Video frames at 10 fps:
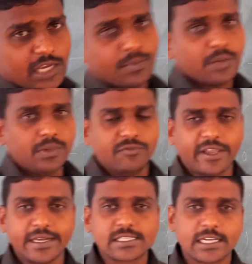comma b,
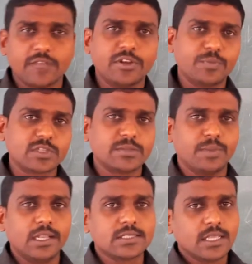finite set of input
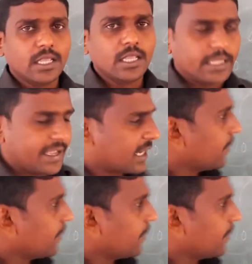symbol is a